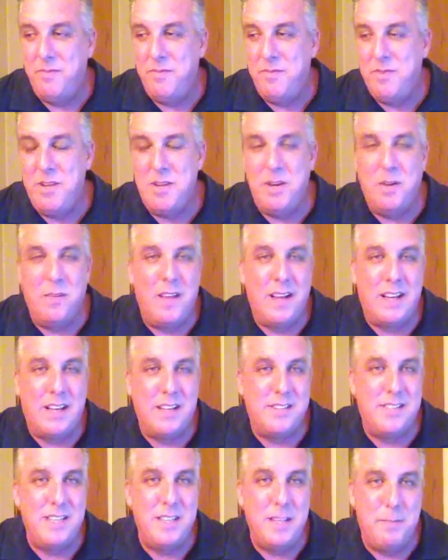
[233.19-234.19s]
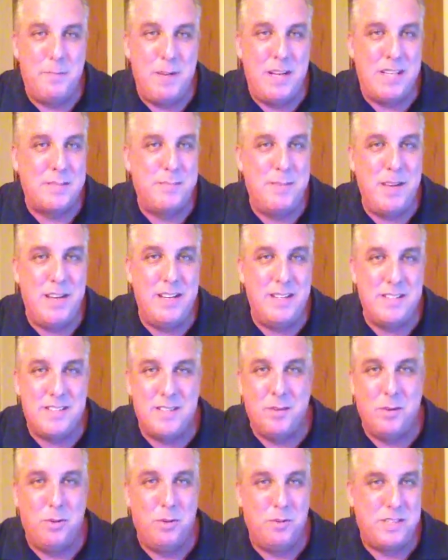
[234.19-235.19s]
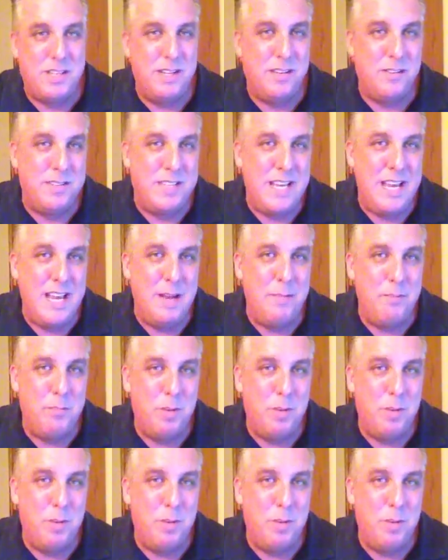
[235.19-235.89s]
you know, like I said, the best bet is the Hotel Dan,